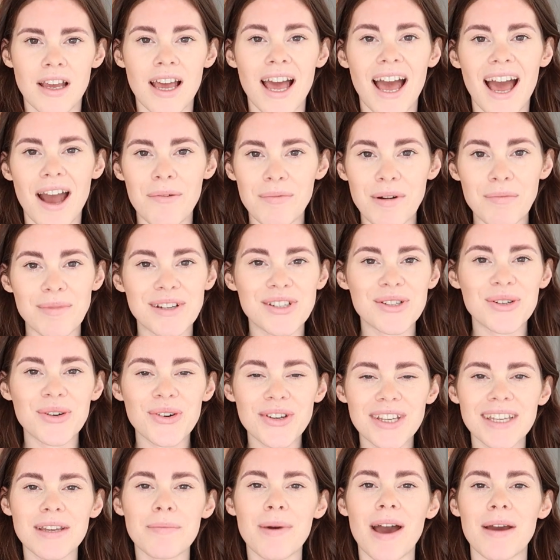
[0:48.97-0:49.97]
And when we're
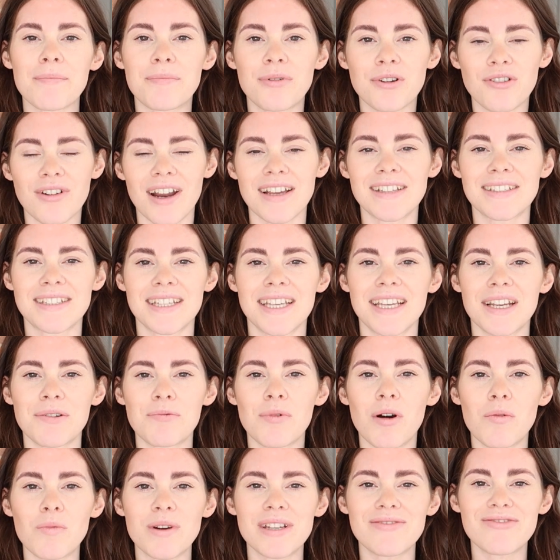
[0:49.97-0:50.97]
talking about progressing,
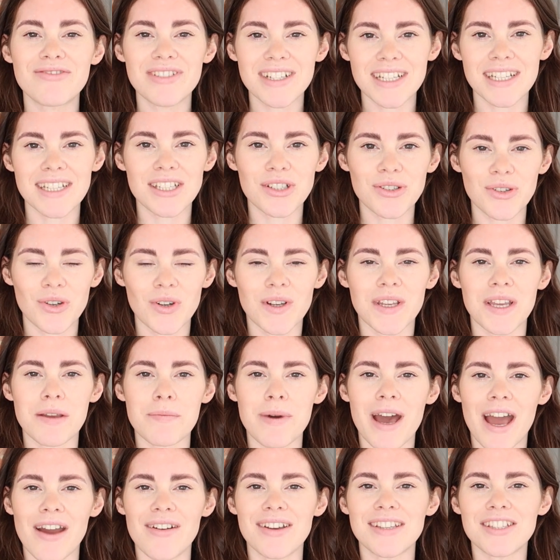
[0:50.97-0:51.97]
what we're really talking
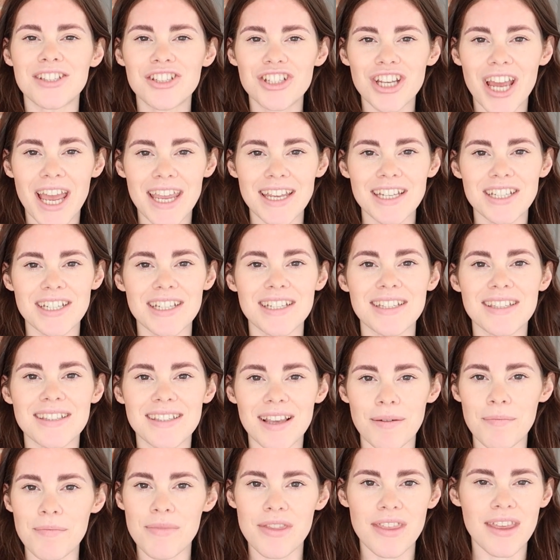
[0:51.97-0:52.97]
about is changing
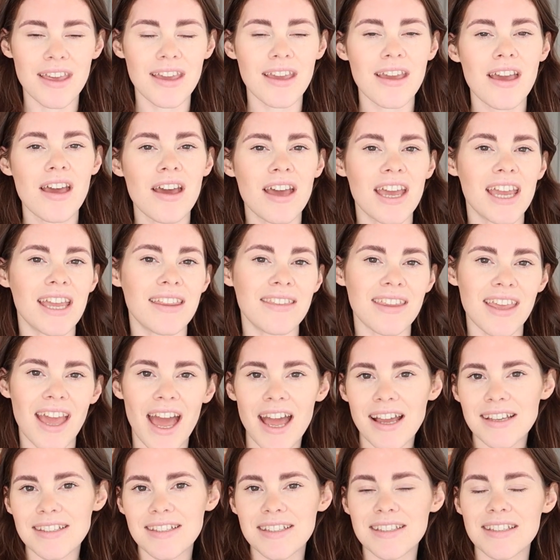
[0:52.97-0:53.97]
something in the
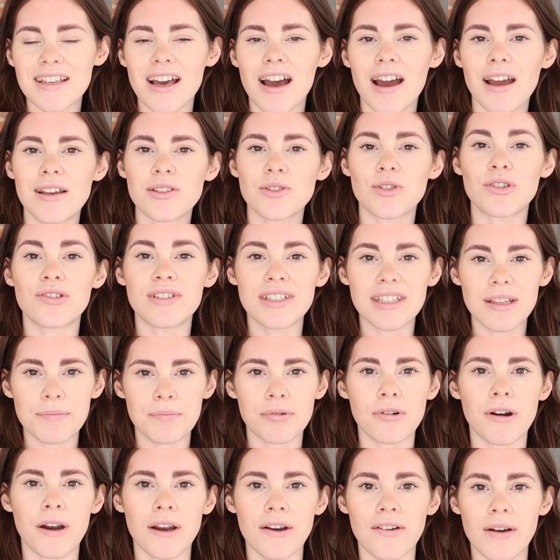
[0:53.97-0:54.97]
exercise or in the
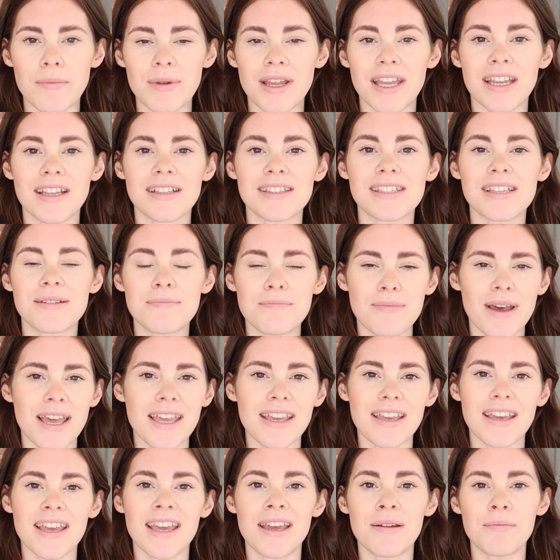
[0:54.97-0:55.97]
programming to
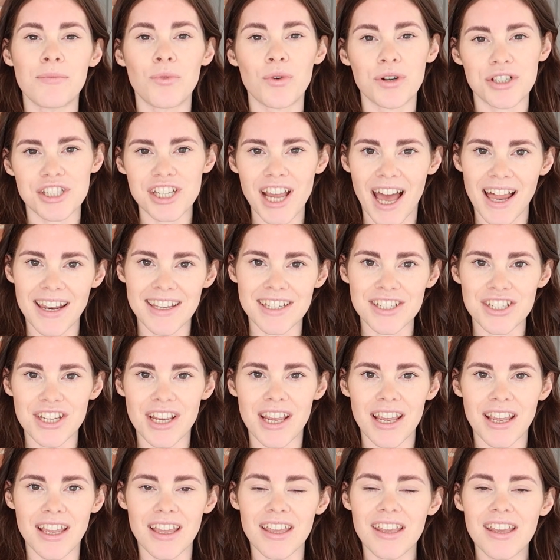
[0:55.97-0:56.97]
make it more
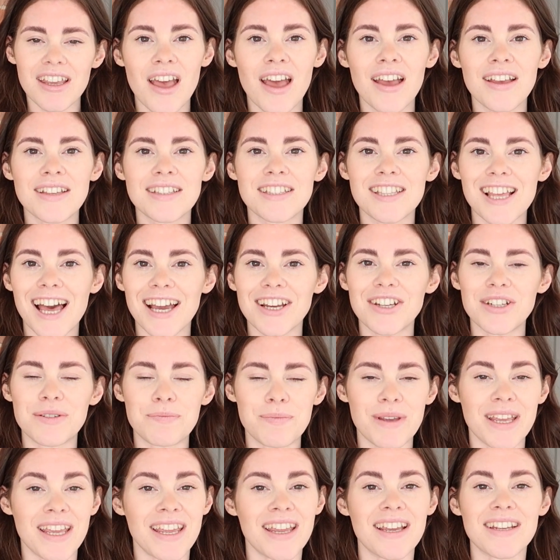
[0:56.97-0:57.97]
challenging. So that could
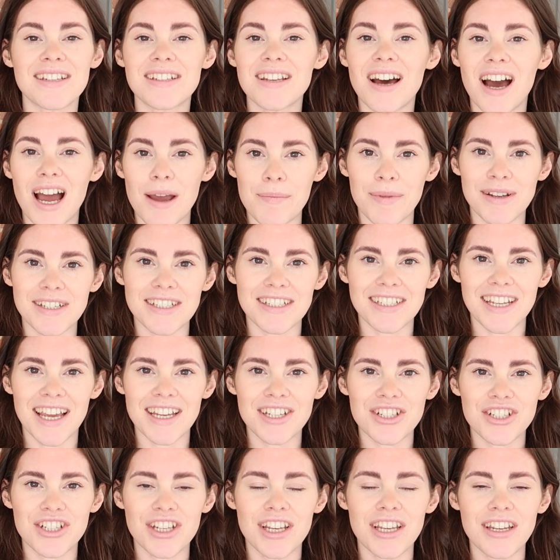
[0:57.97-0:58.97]
be time under
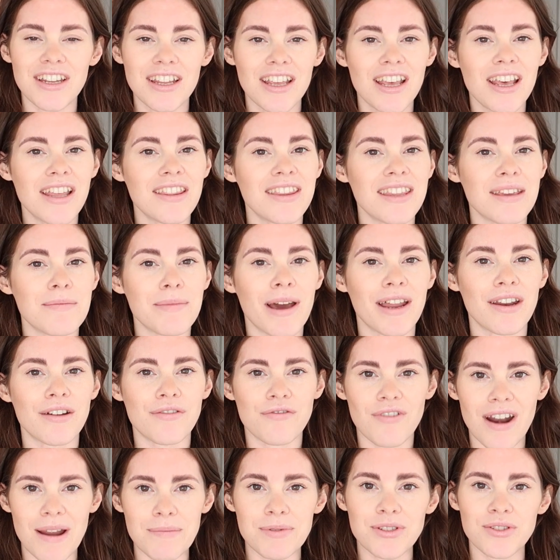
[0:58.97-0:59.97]
tension, the amount of
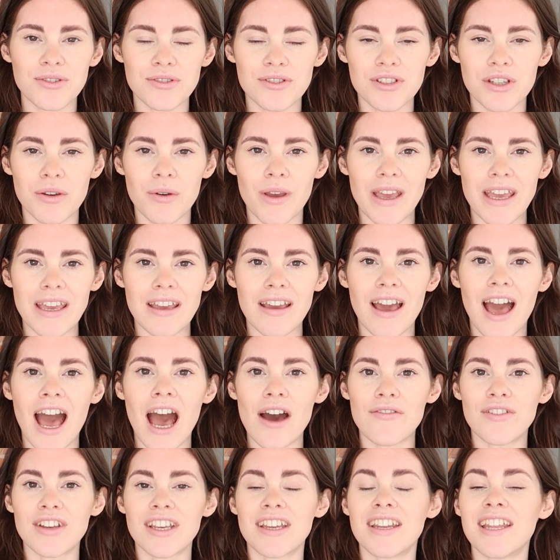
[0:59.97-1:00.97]
reps you're doing,
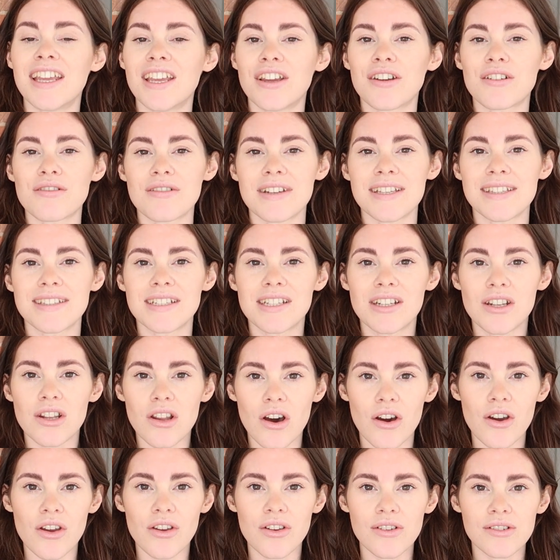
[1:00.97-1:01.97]
having an increased
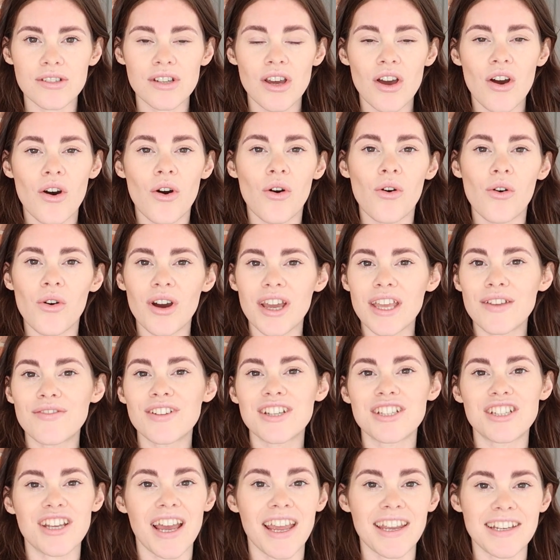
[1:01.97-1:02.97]
load, or even
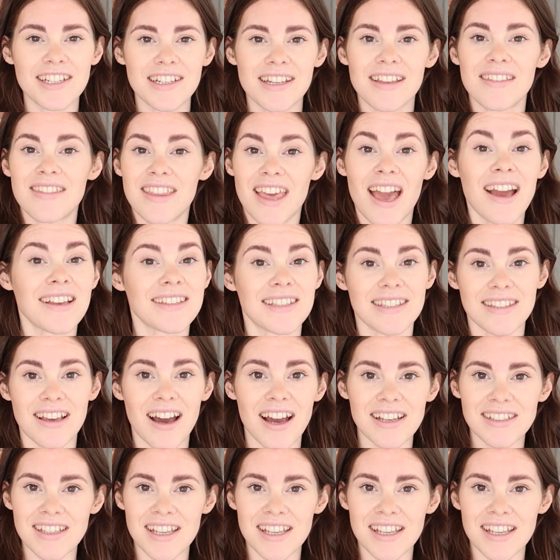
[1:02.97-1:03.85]
changing the exercise